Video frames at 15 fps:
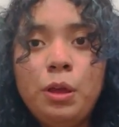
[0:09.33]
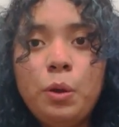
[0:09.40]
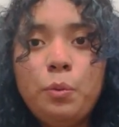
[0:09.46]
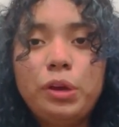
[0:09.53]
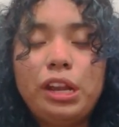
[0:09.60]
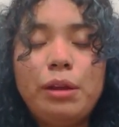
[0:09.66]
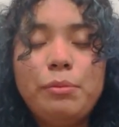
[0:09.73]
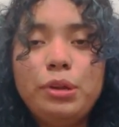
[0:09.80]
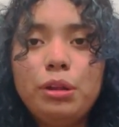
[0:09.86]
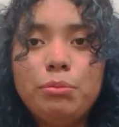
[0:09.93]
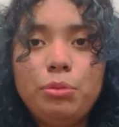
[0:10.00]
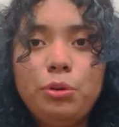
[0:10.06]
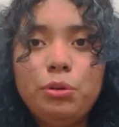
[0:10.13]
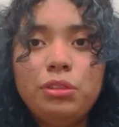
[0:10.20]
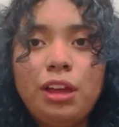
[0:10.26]
When I'm in the
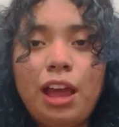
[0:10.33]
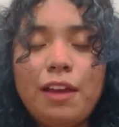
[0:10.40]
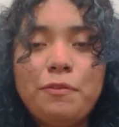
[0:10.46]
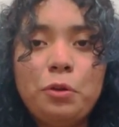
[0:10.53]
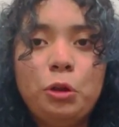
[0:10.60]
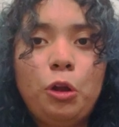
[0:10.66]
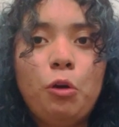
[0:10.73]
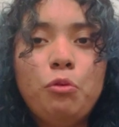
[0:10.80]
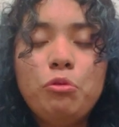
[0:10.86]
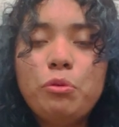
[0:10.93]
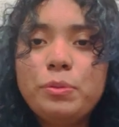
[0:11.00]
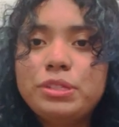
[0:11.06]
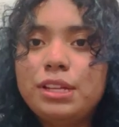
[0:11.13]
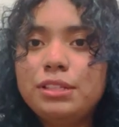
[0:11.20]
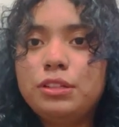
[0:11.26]
booth, I feel an overwhelming
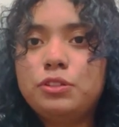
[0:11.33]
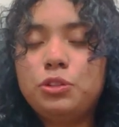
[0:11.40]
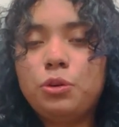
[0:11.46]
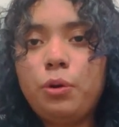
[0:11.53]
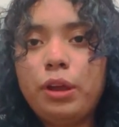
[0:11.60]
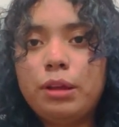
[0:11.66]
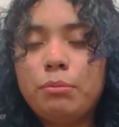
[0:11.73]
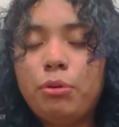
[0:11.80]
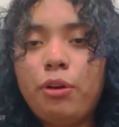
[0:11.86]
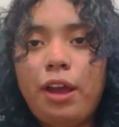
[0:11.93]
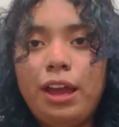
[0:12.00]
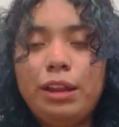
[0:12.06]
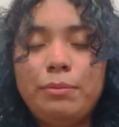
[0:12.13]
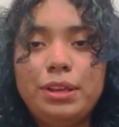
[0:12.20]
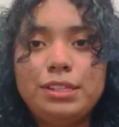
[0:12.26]
sense of joy and pride
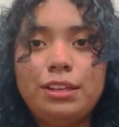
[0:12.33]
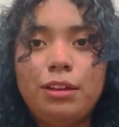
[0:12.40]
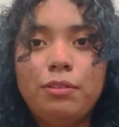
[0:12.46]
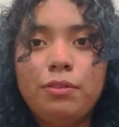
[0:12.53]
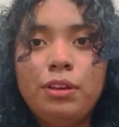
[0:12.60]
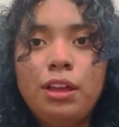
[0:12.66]
in myself.